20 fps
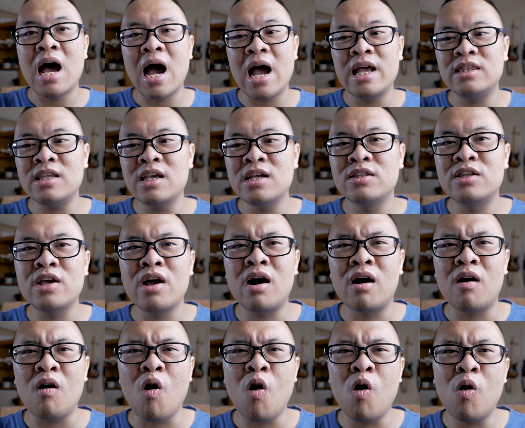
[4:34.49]
I think
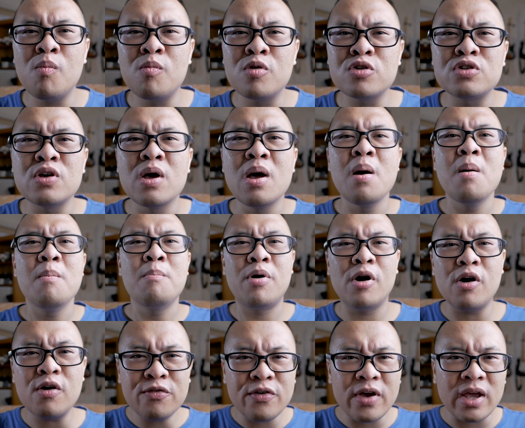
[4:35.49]
they're almost
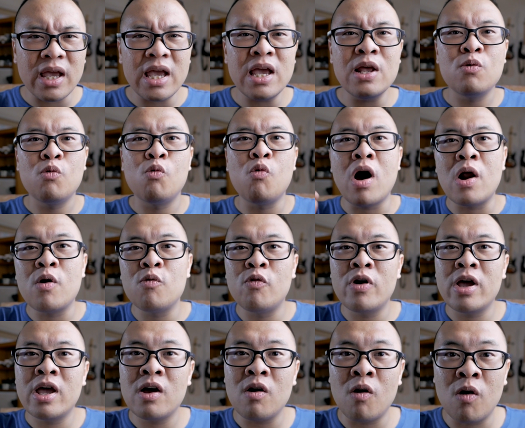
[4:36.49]
perfect in one
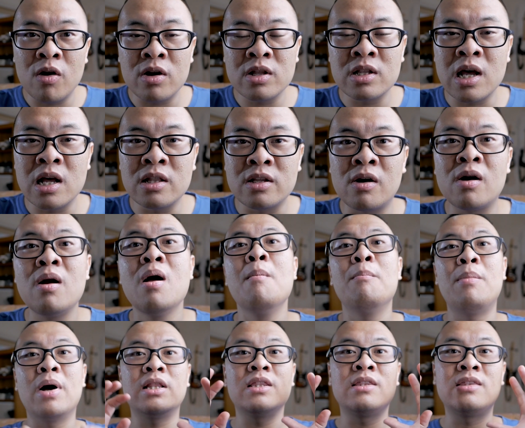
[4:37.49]
way or another,
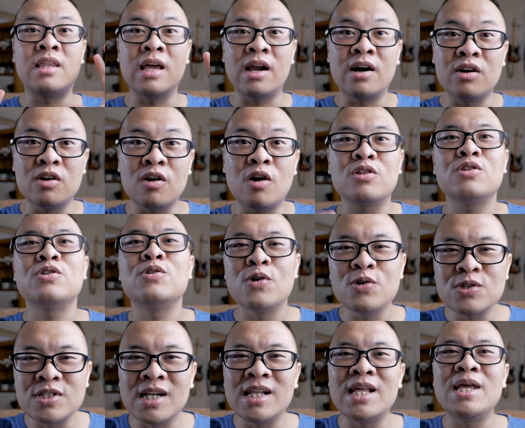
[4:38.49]
but they're not
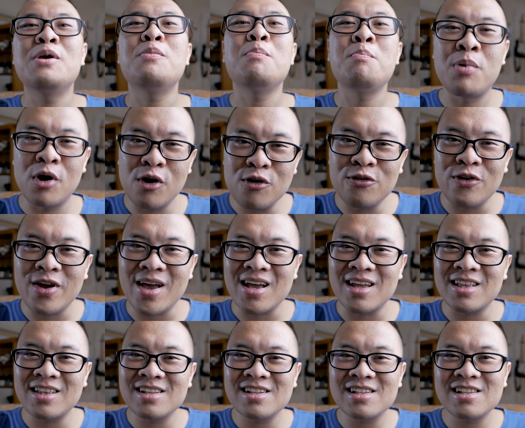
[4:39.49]
totally
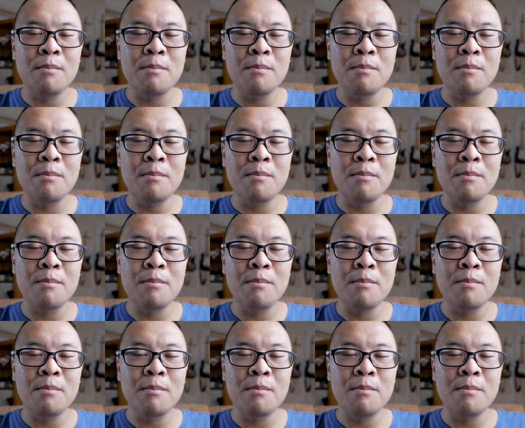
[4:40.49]
perfect.